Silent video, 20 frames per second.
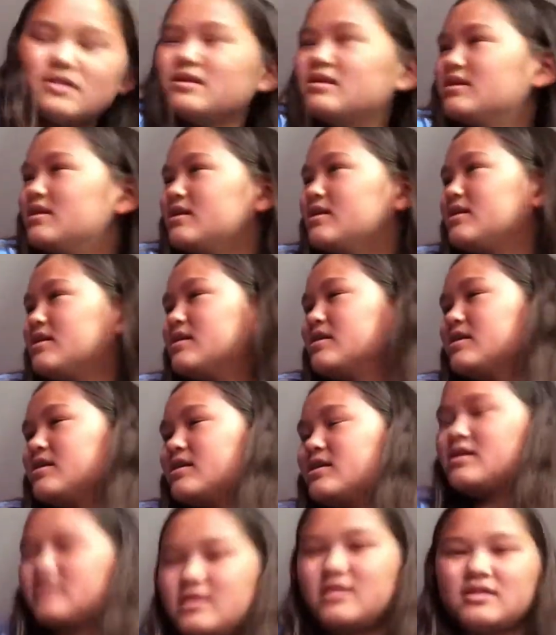Am I
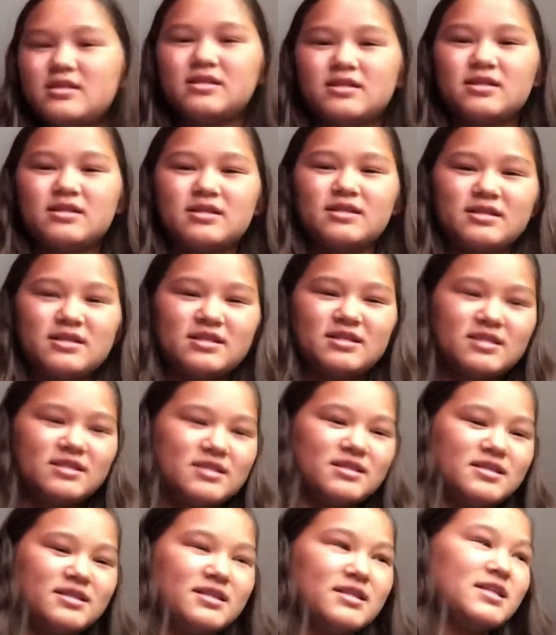being little diva
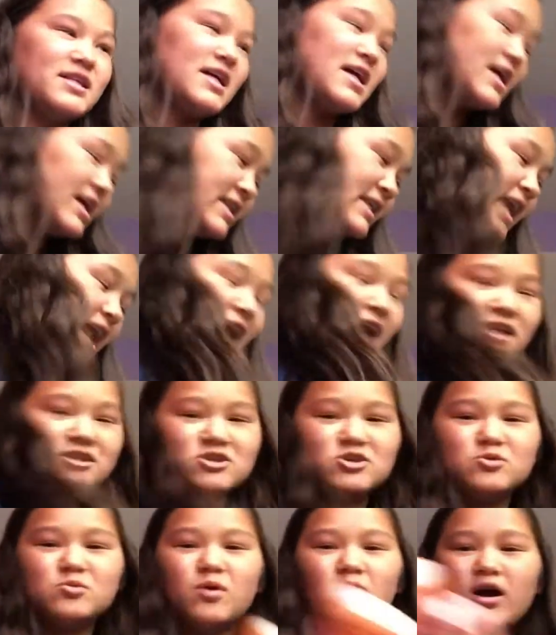brat. Yeah,
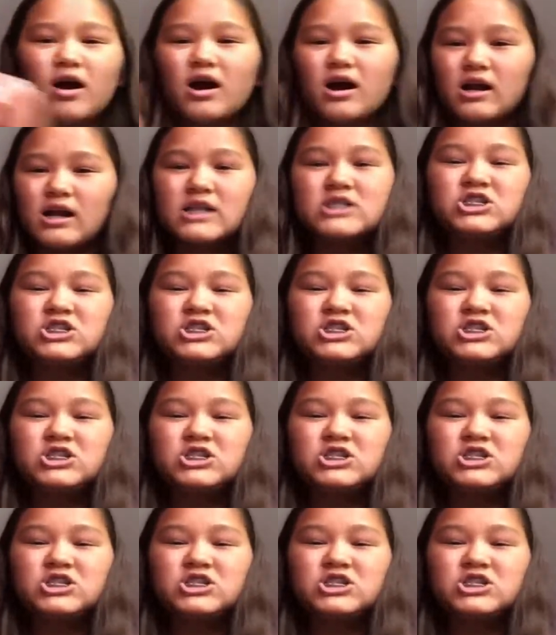you are.